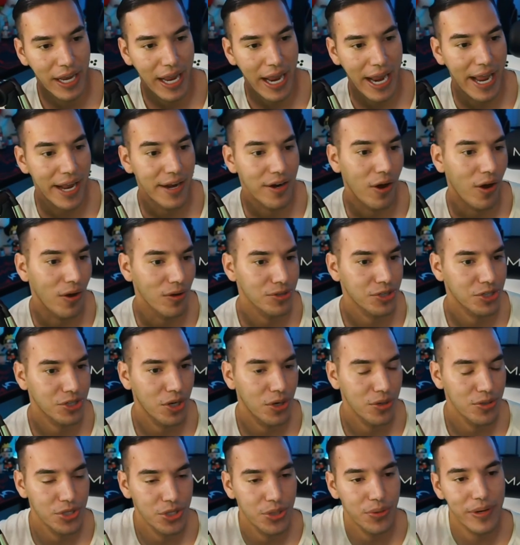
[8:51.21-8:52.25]
and
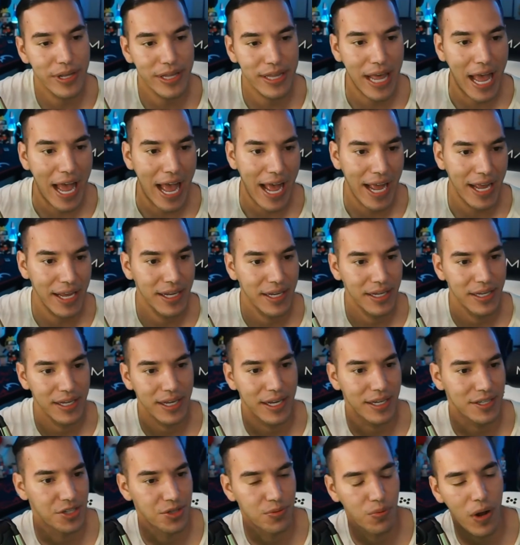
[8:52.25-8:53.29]
also doing that
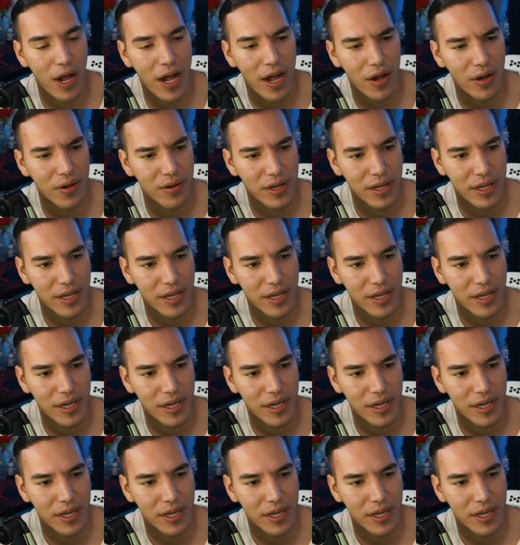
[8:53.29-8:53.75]
as well.